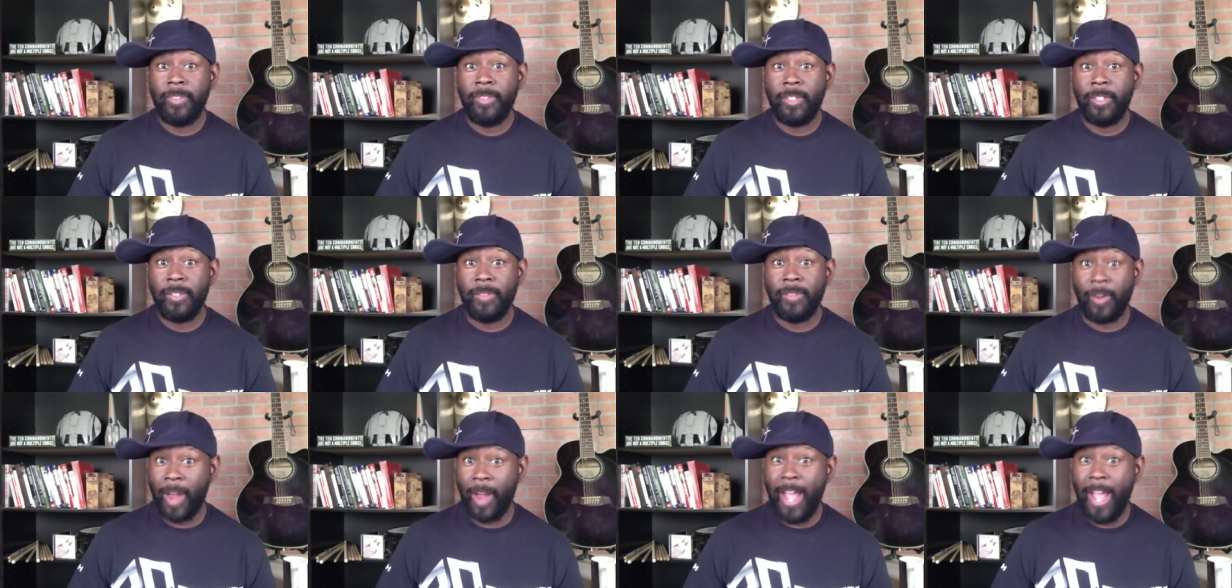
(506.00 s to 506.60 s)

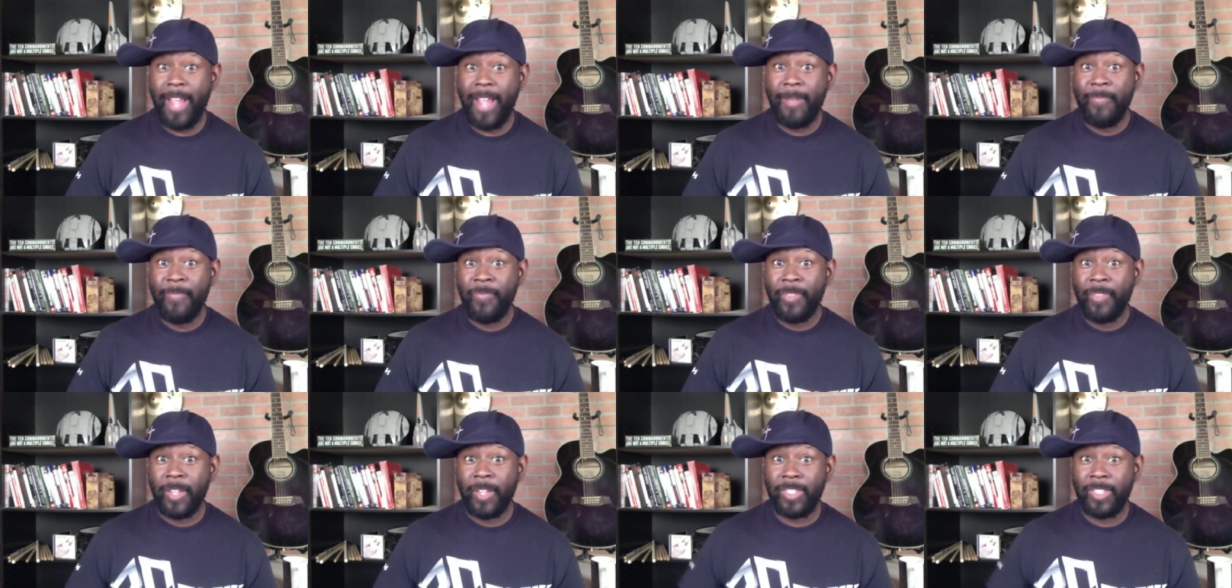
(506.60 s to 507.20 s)
all
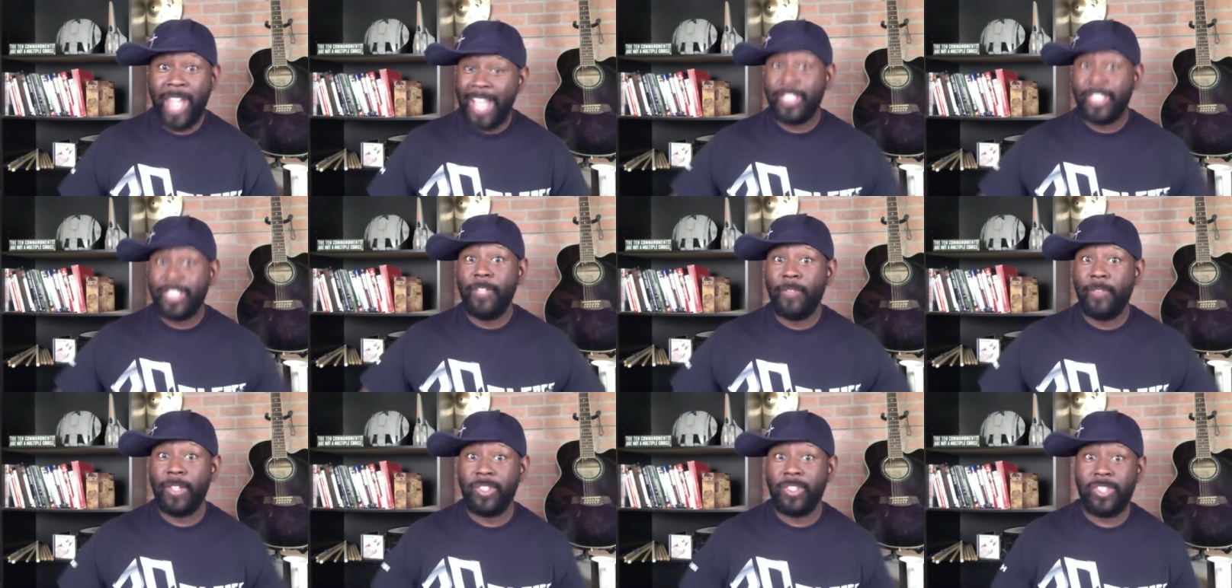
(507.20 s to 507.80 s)
right? They're taxing
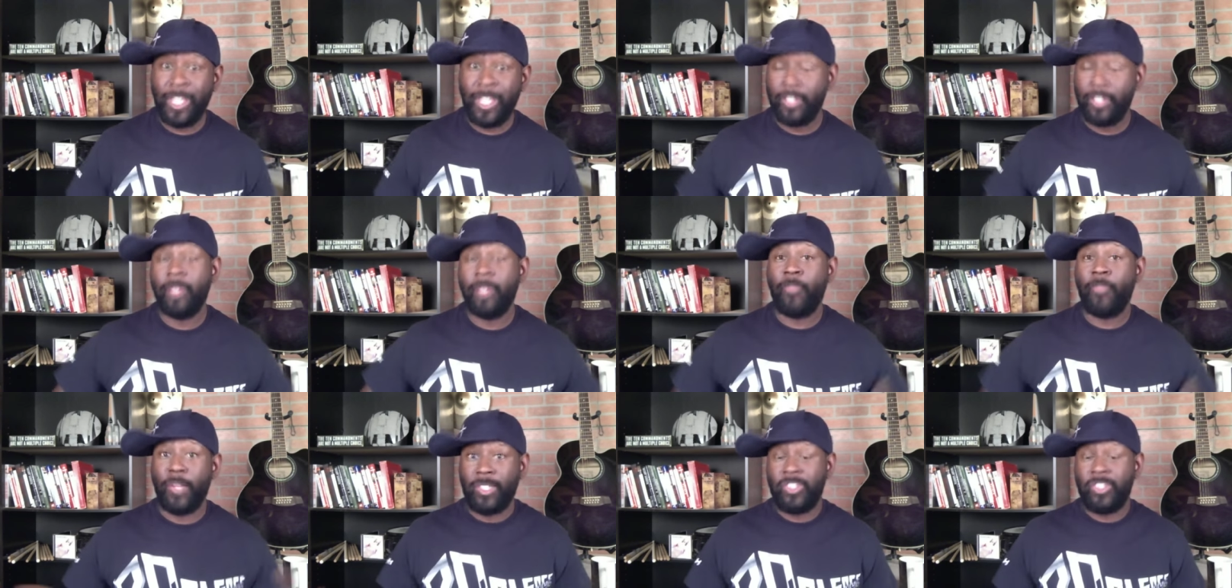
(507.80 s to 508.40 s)
for the state. Uh,
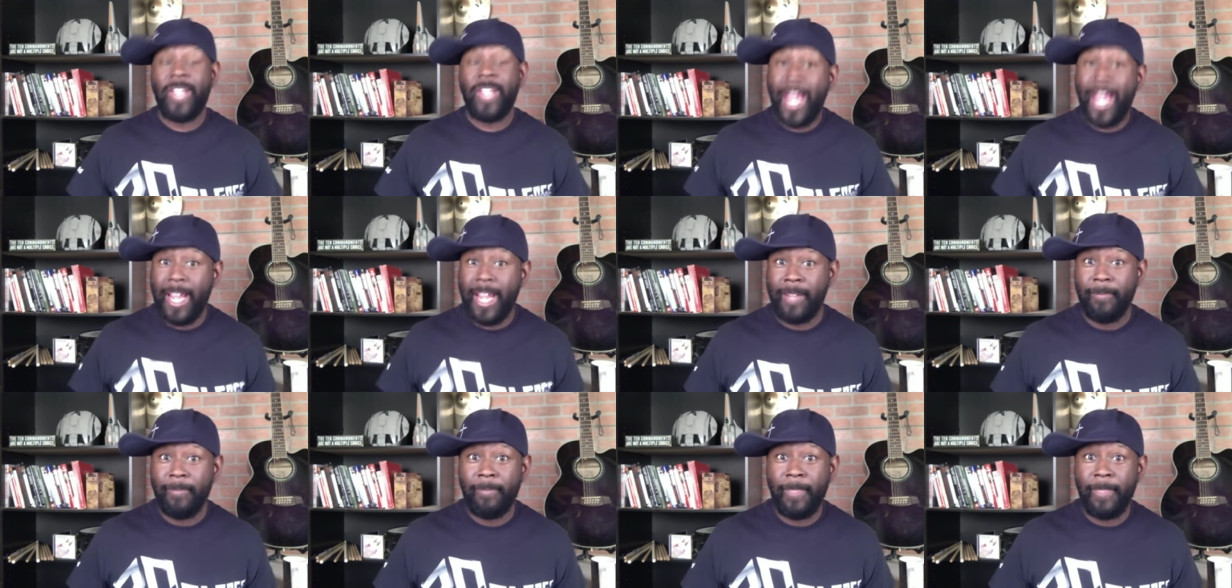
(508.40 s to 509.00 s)
for the
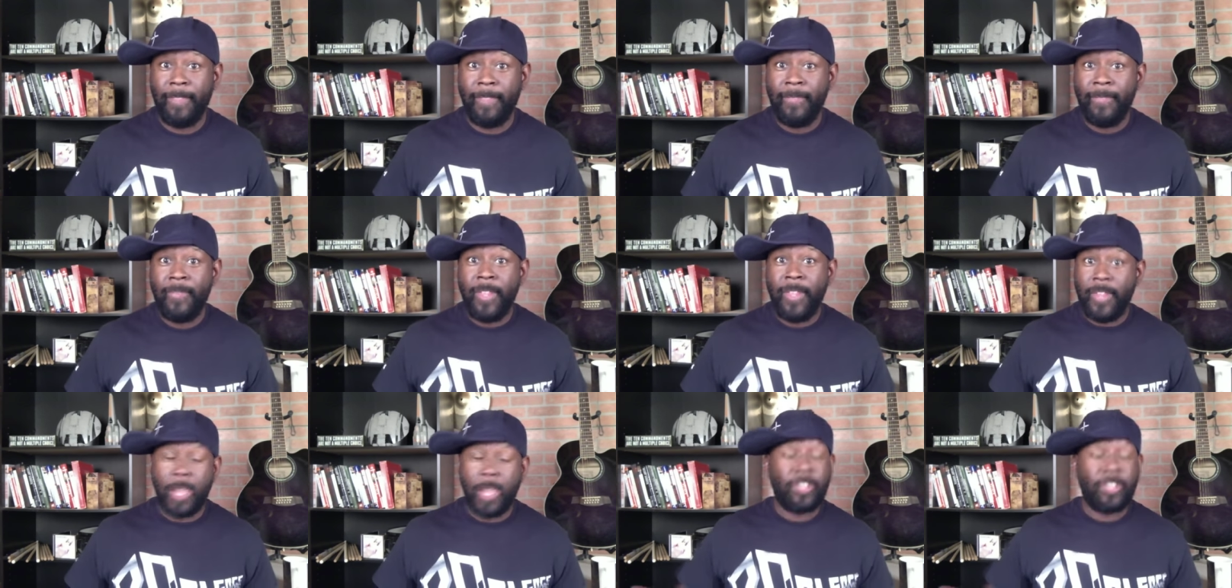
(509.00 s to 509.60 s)
state,
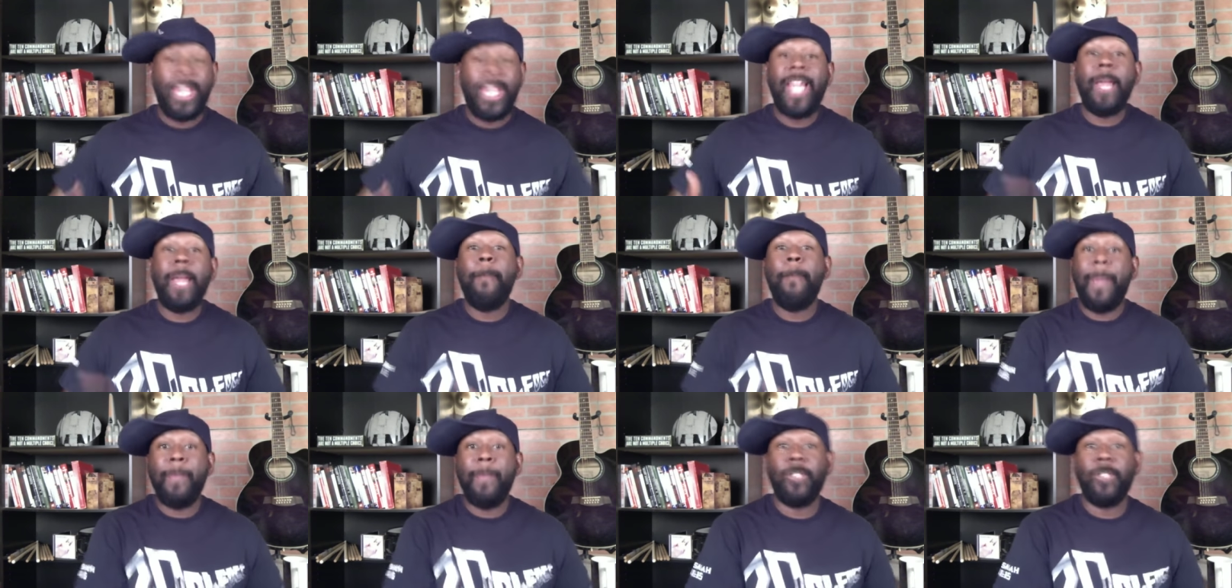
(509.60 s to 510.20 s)
they're taking
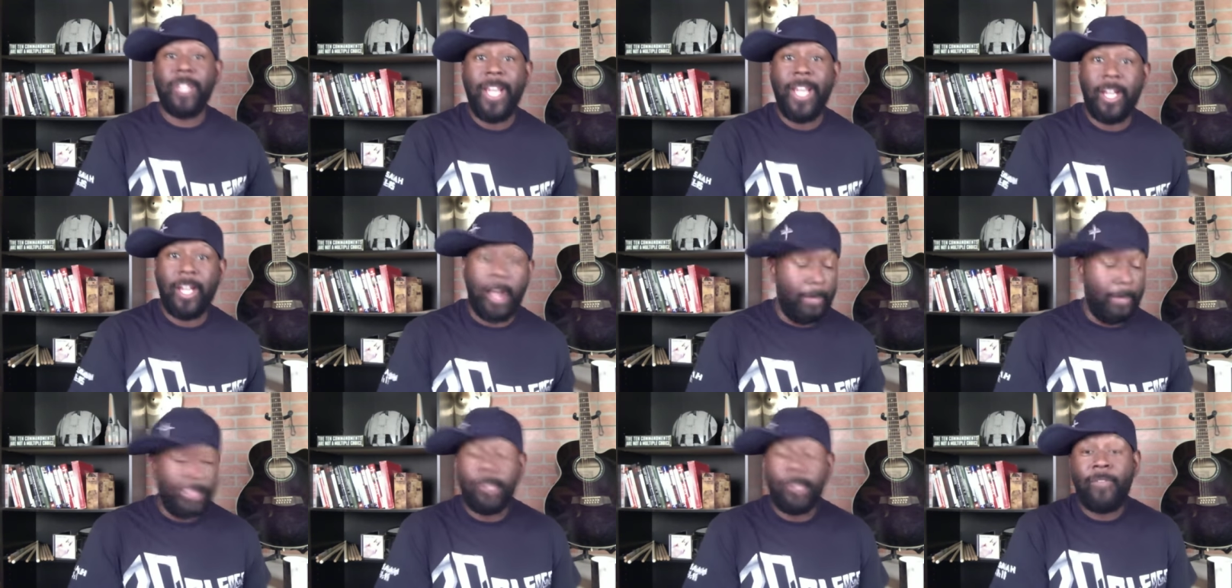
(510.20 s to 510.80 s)
people's income.
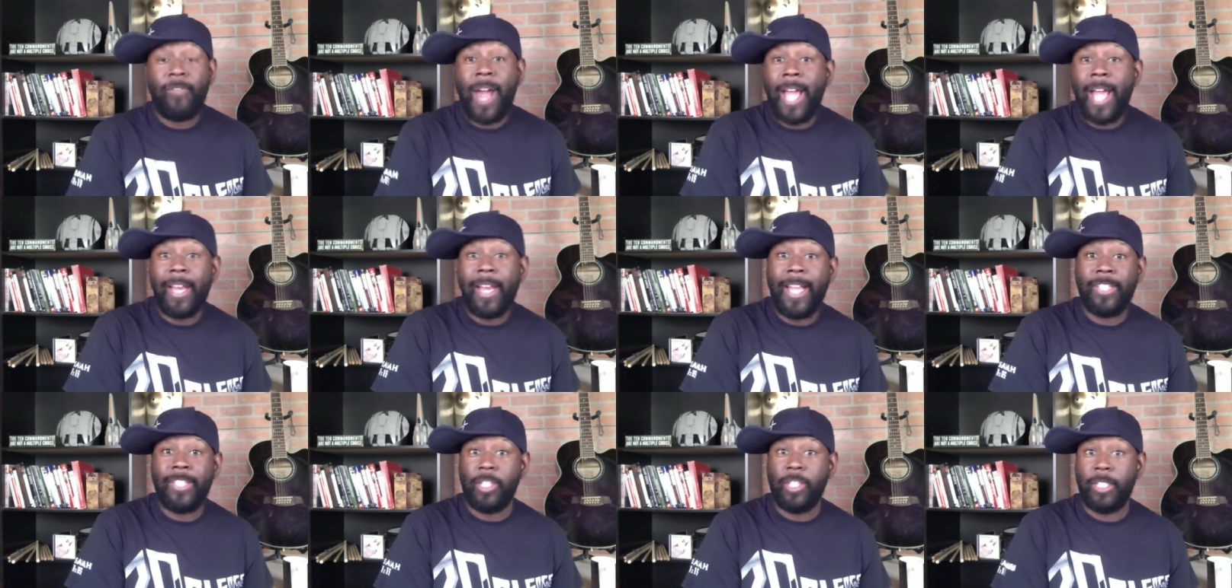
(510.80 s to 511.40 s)
This is a
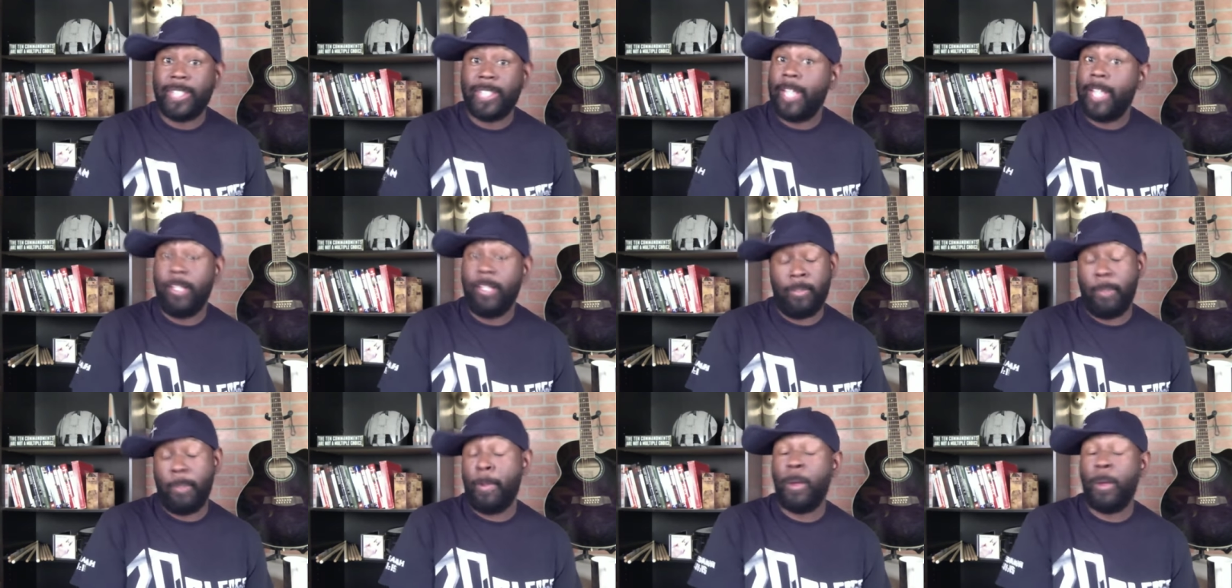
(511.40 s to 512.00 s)
violation. It's like the,
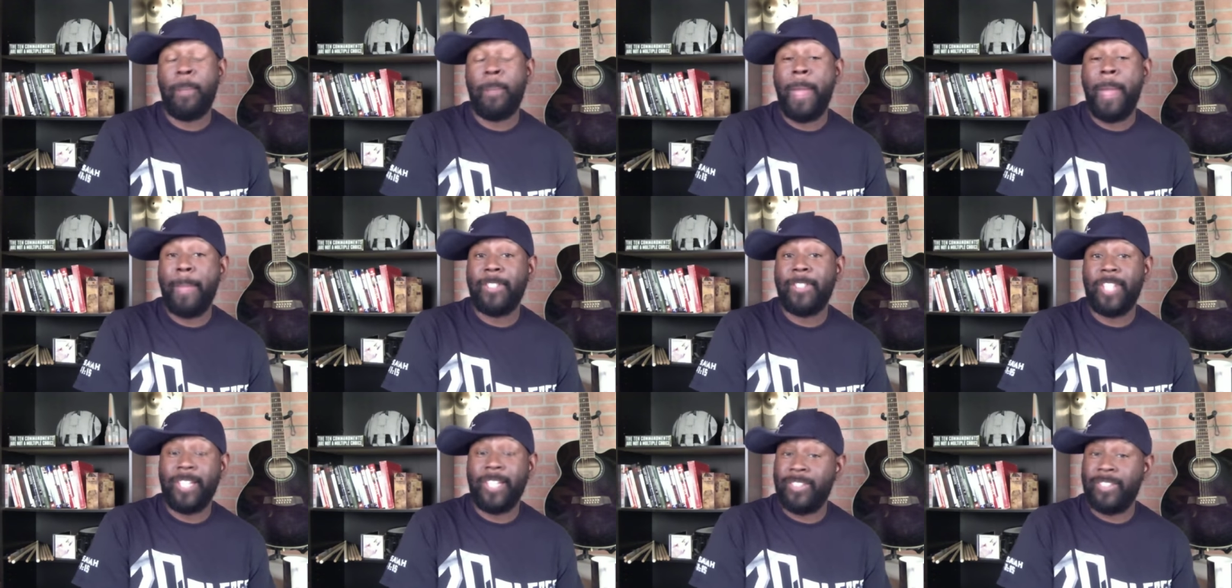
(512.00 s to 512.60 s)
the commandment
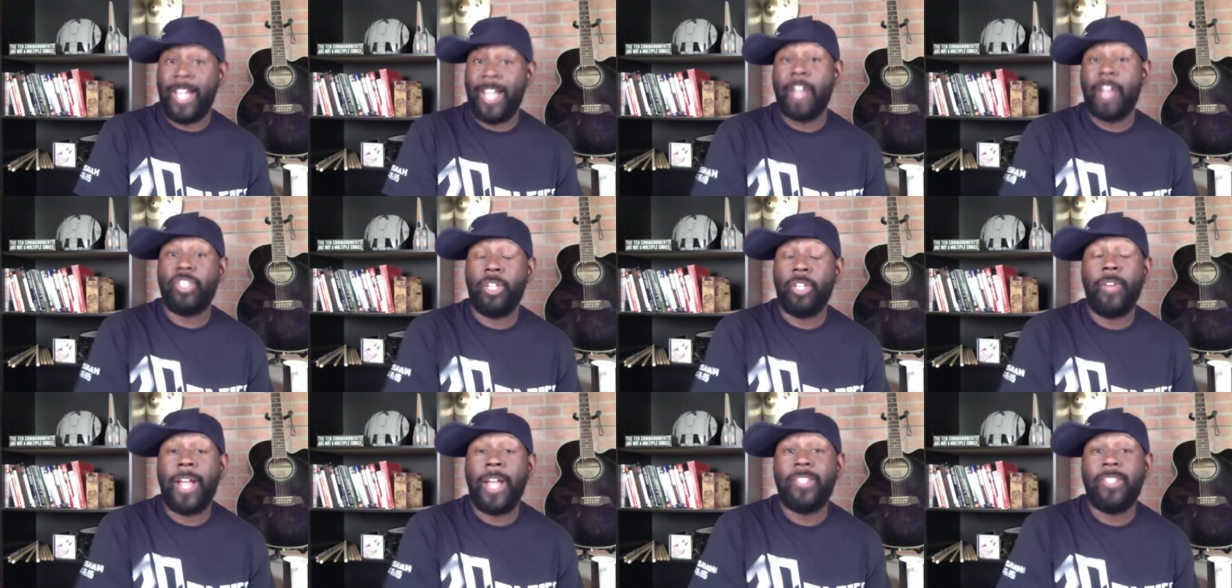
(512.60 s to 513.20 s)
says, "Thou shalt
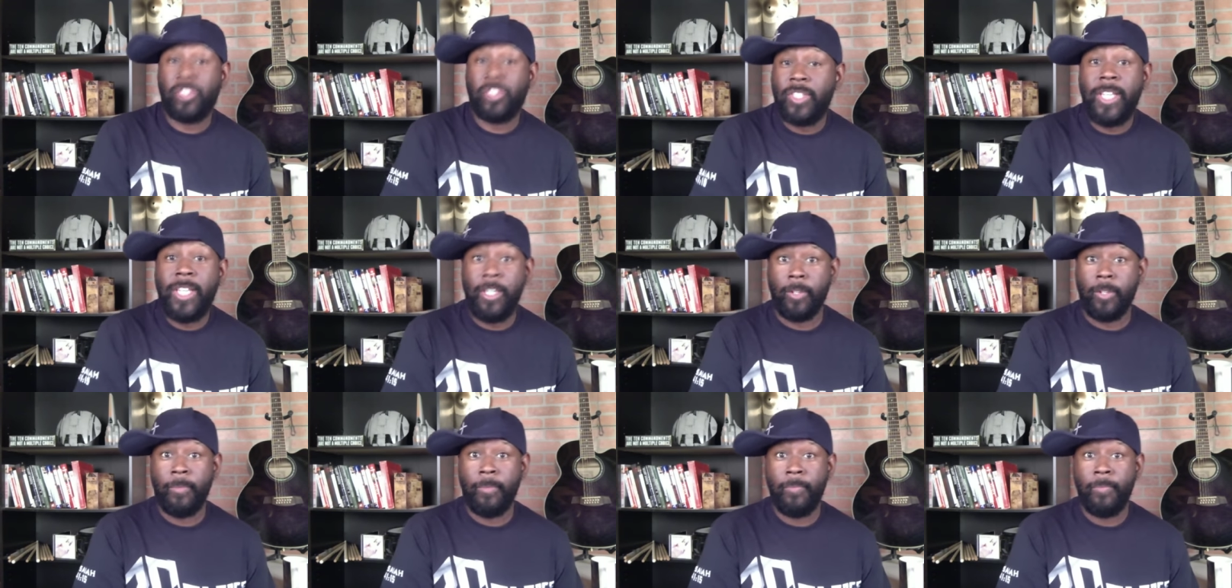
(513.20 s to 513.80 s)
not
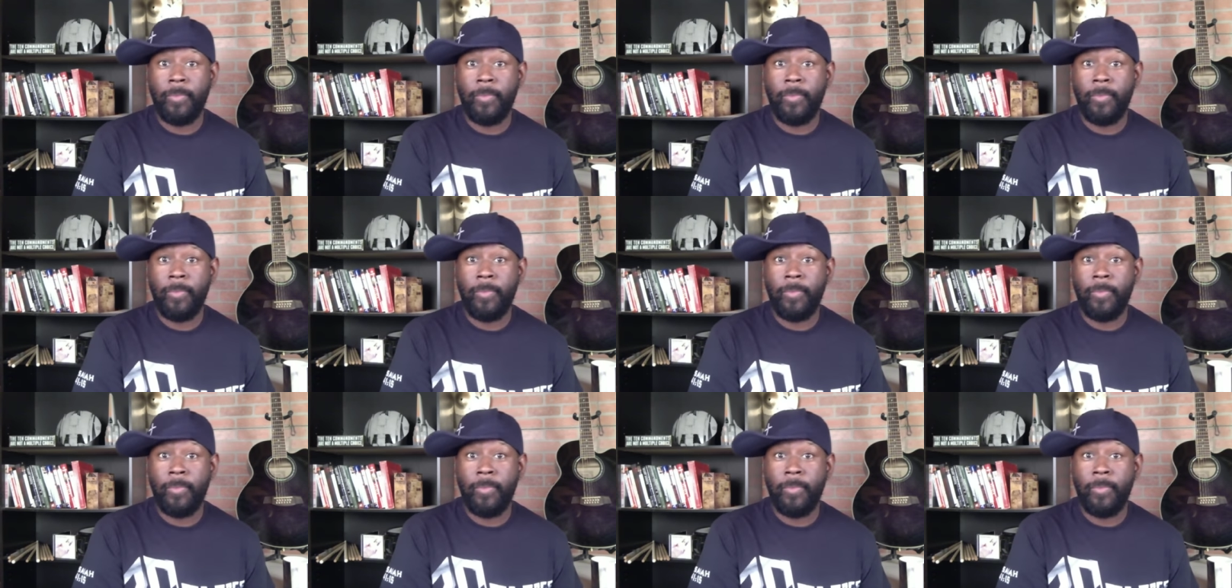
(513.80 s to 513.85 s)
steal."